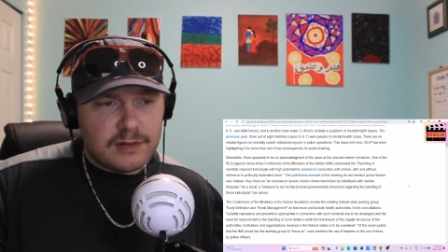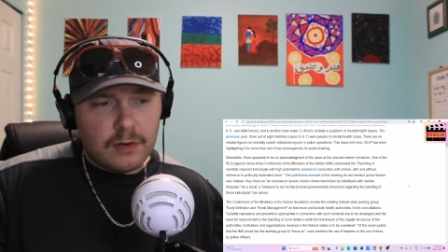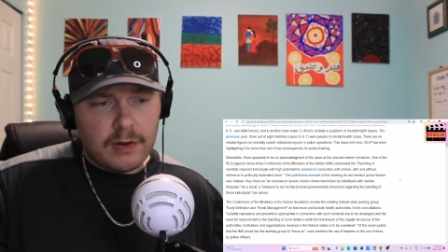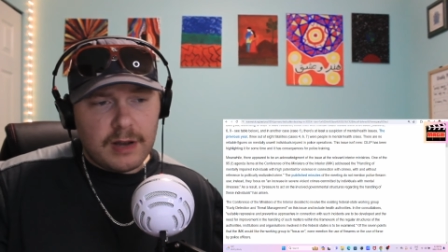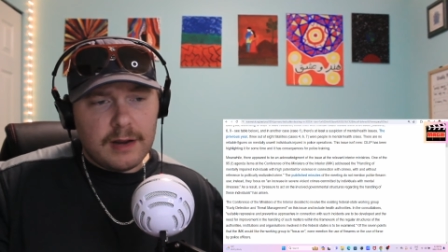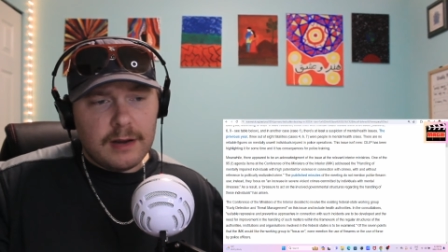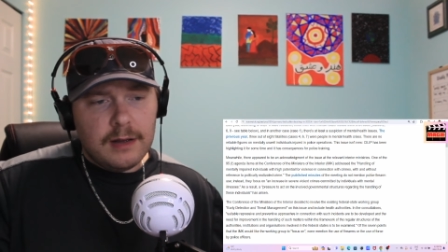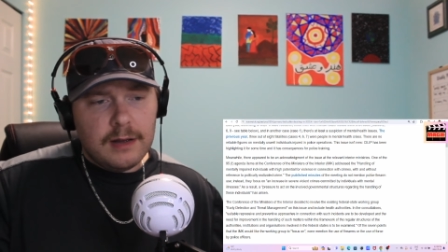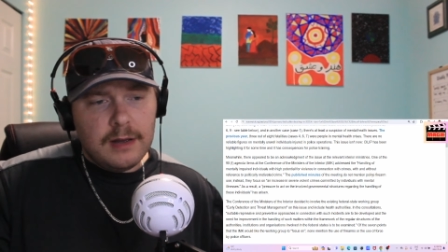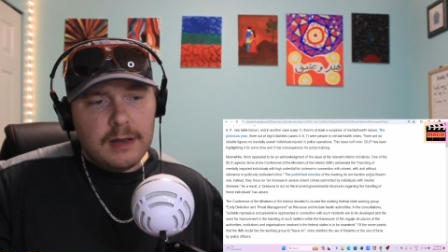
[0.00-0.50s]

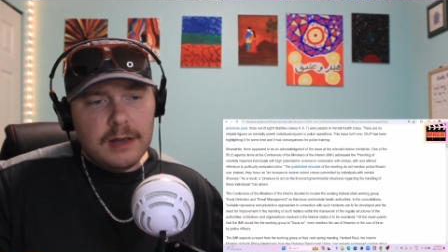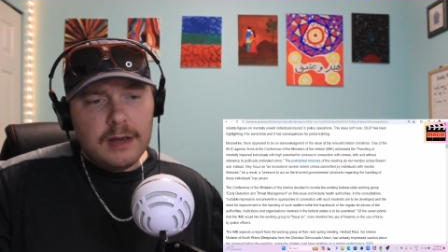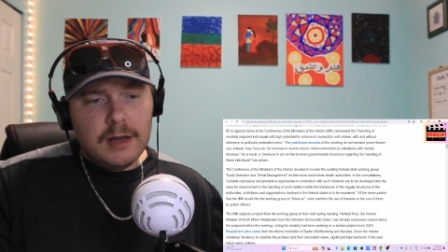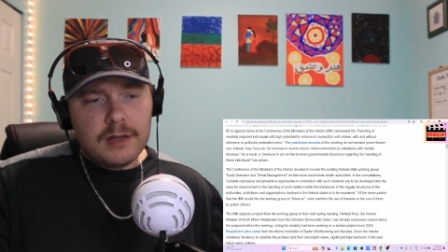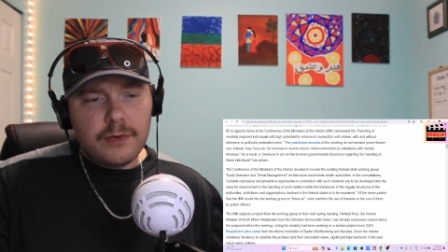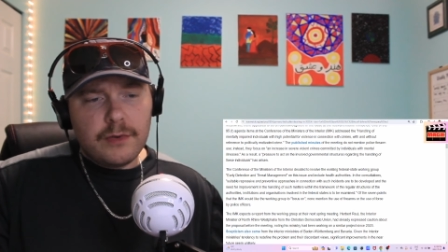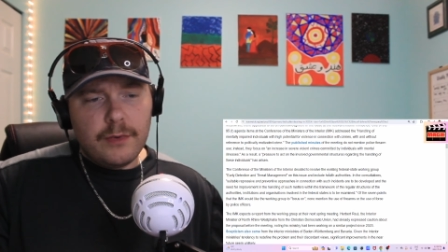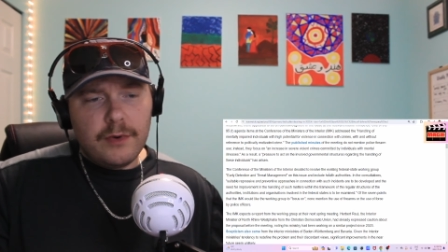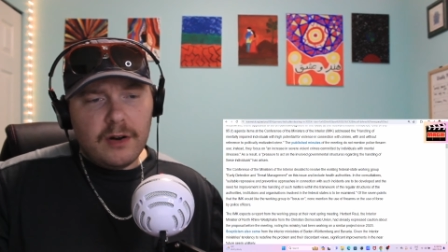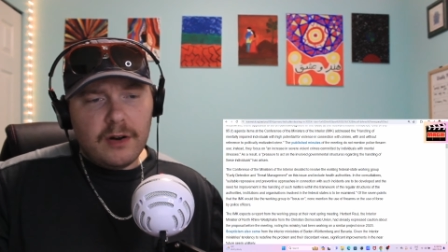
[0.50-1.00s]
Okay,
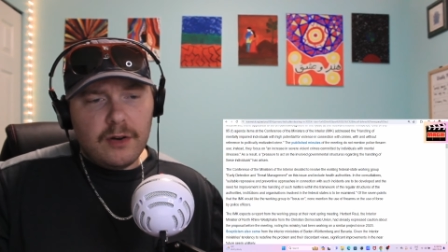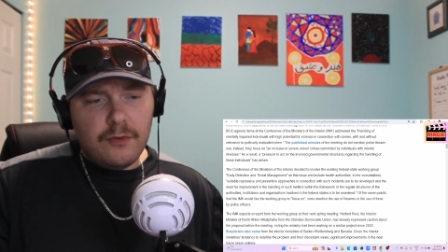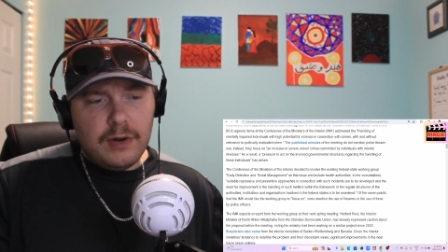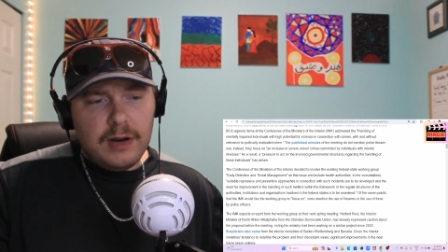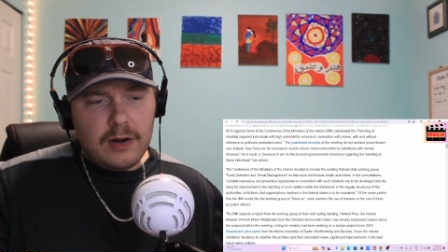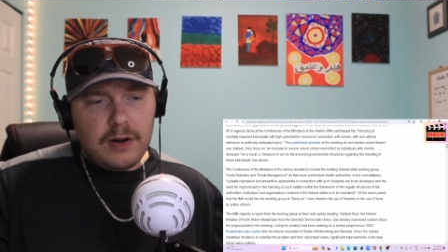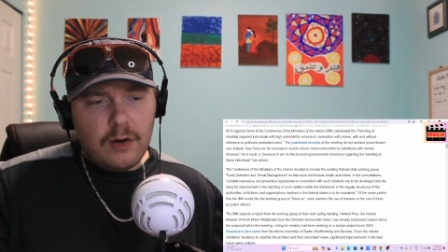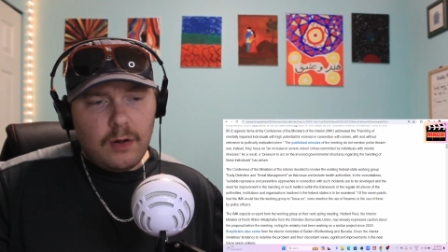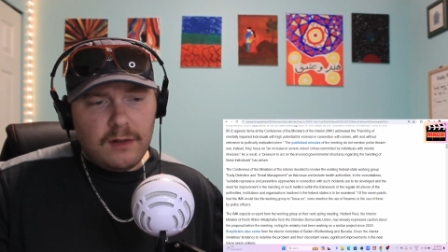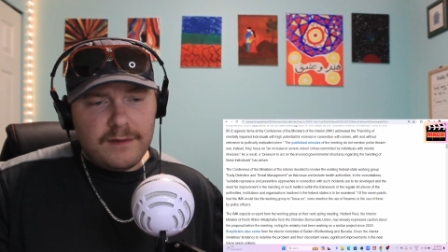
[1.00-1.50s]
so we're not going to
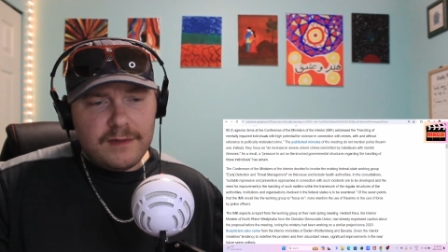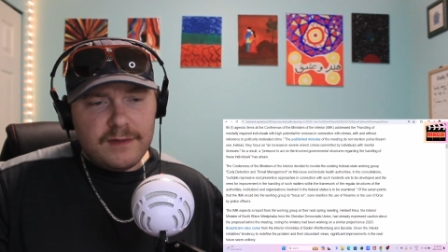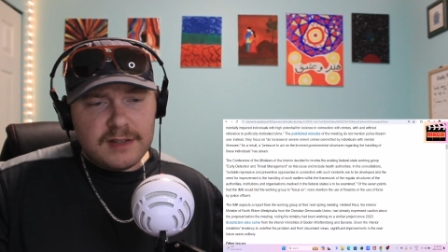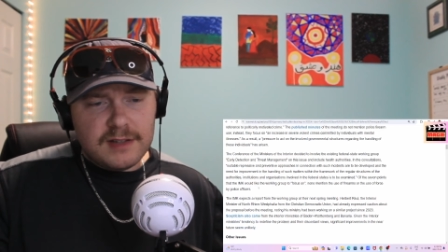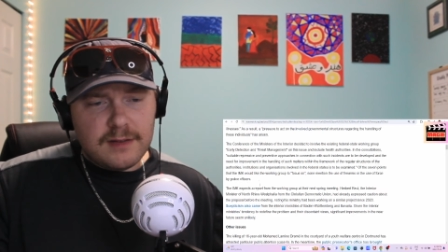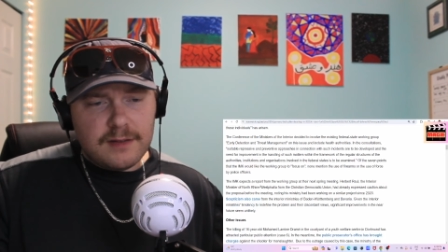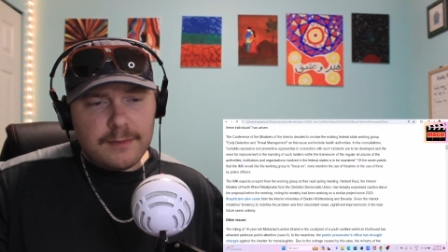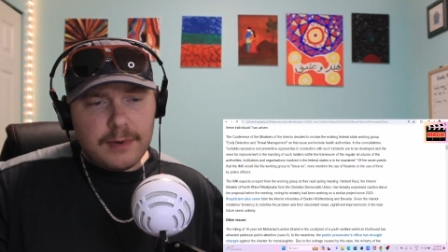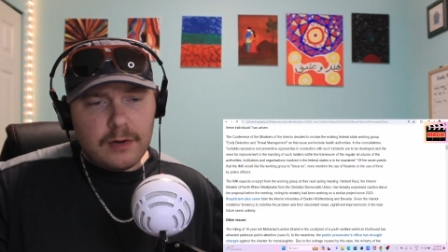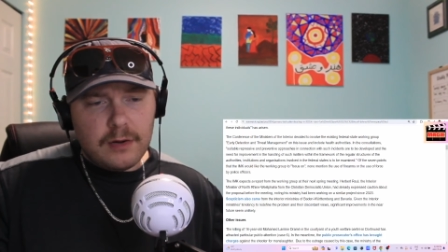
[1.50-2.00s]
read all of
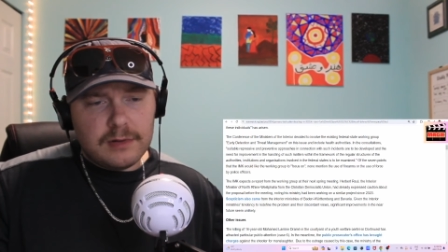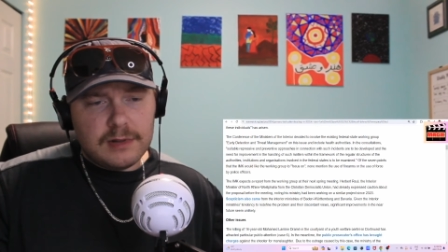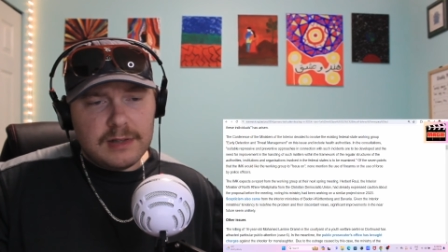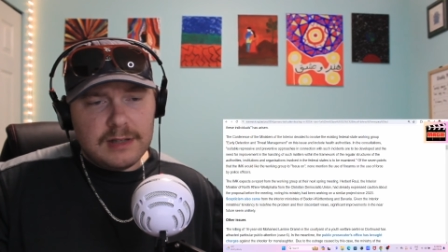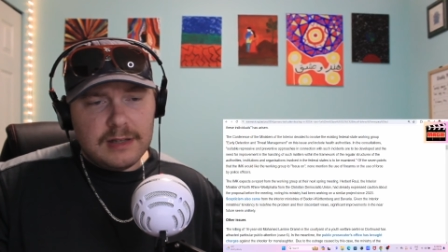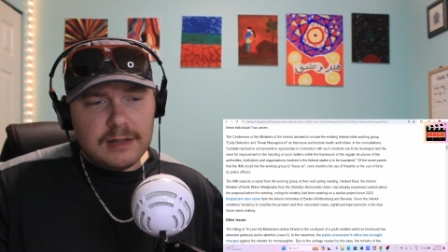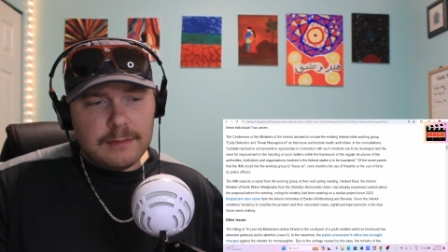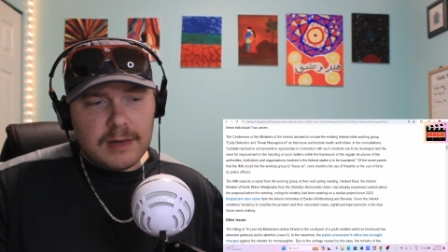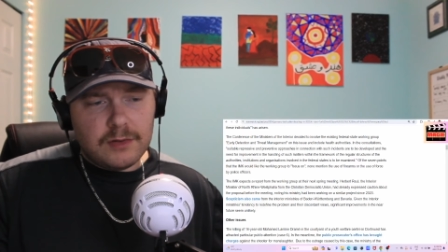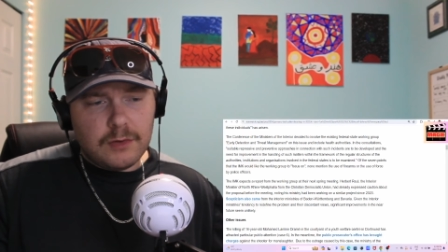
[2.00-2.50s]
this about
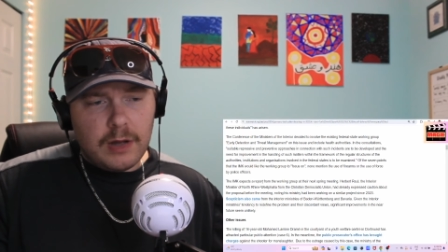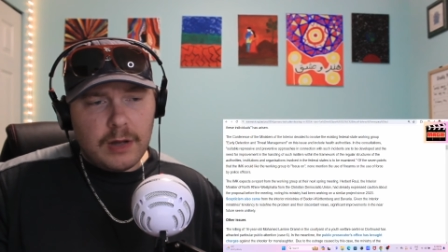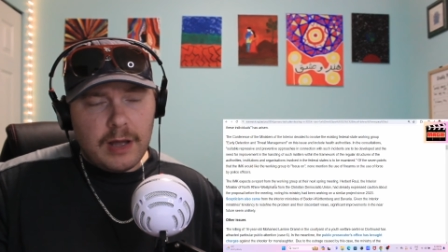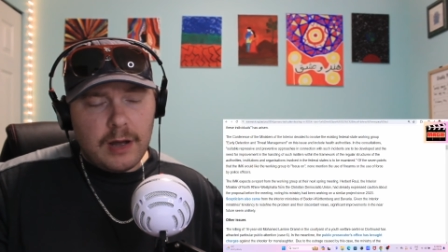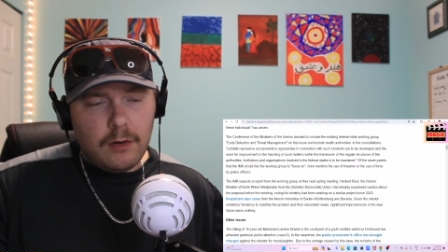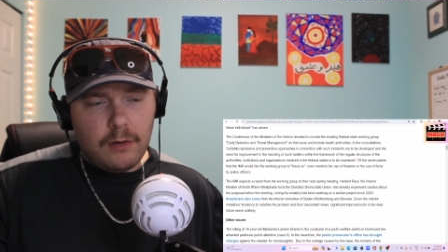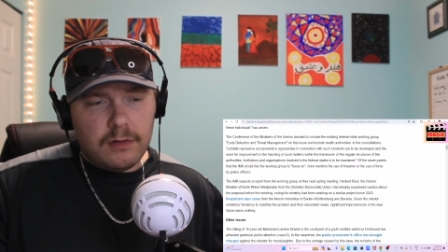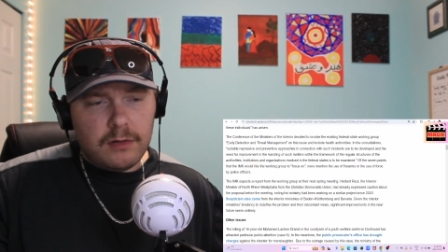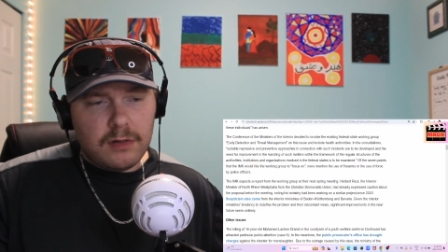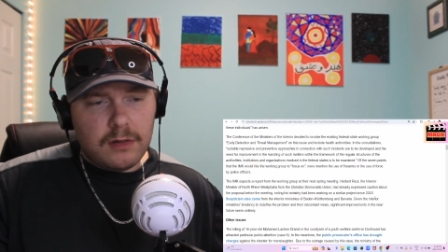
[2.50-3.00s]
the mental health